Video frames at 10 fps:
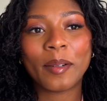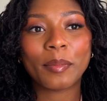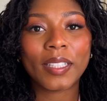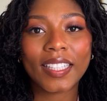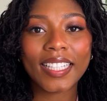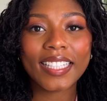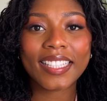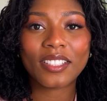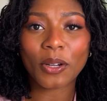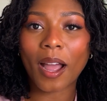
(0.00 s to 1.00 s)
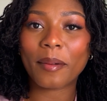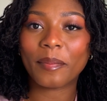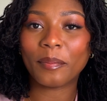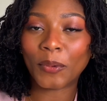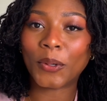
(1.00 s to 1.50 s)
Please drop
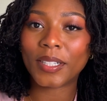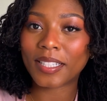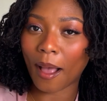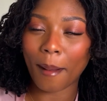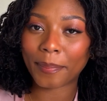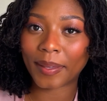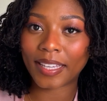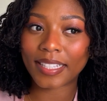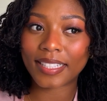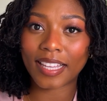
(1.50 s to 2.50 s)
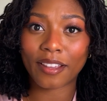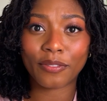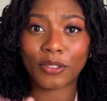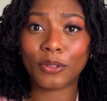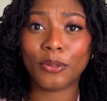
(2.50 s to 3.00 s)
more topics
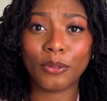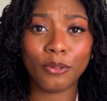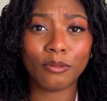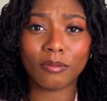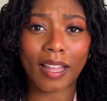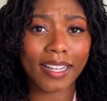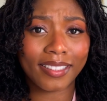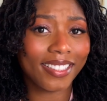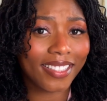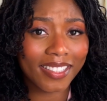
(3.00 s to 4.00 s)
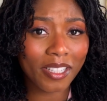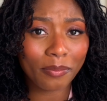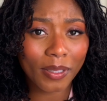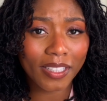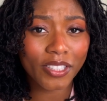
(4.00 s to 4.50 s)
if you like listen to
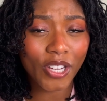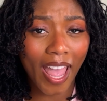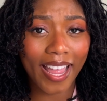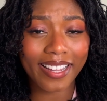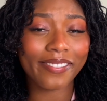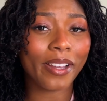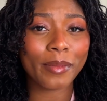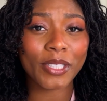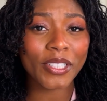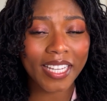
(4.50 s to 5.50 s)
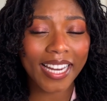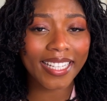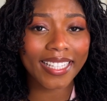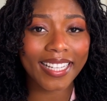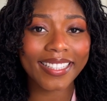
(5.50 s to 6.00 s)
me chat, if I'm
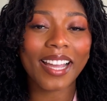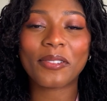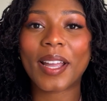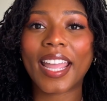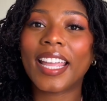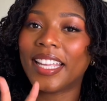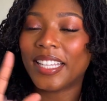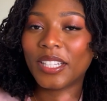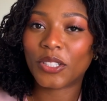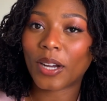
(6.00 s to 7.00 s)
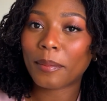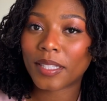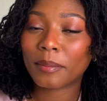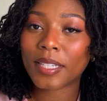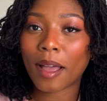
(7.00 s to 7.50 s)
entertaining in that way. Drop
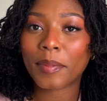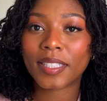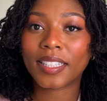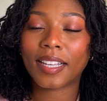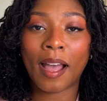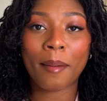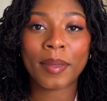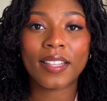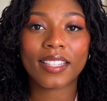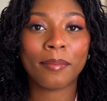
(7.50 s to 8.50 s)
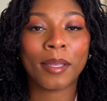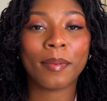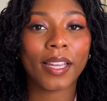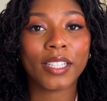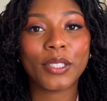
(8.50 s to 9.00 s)
some topics in the comments and maybe
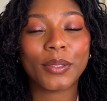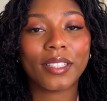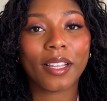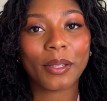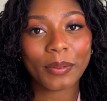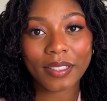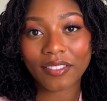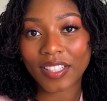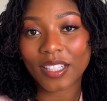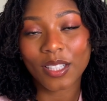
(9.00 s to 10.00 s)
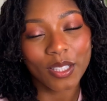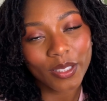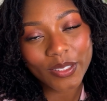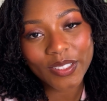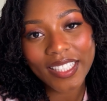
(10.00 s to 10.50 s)
I can do another one of these
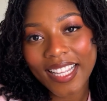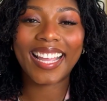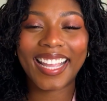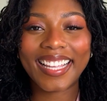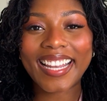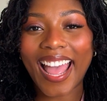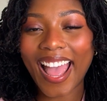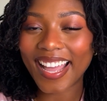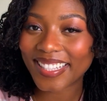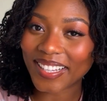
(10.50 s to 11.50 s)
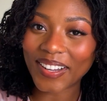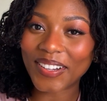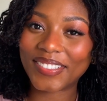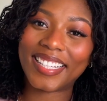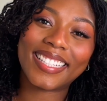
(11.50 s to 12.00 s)
soon. And as
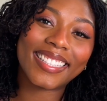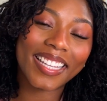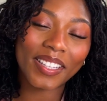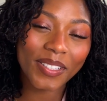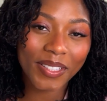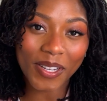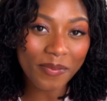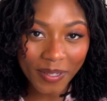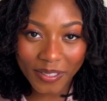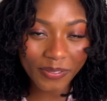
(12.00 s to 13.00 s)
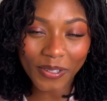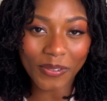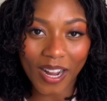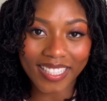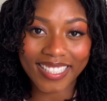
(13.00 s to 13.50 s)
always, thank you so much for
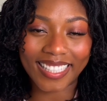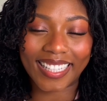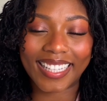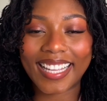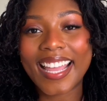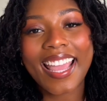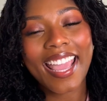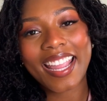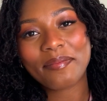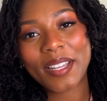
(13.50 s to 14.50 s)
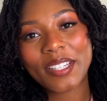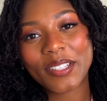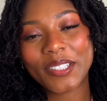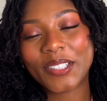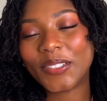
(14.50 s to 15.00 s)
watching, and make
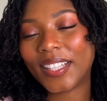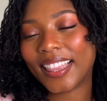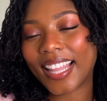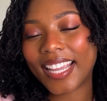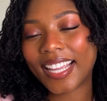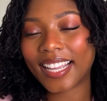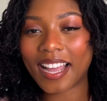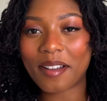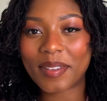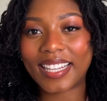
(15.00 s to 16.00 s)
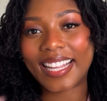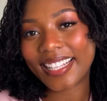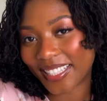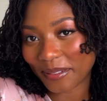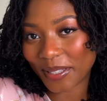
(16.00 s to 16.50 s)
sure to like, comment,
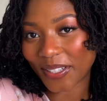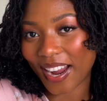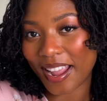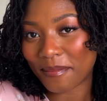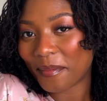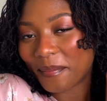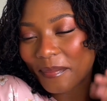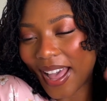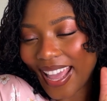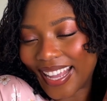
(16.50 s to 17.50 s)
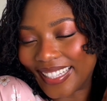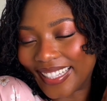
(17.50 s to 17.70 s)
and subscribe. Bye.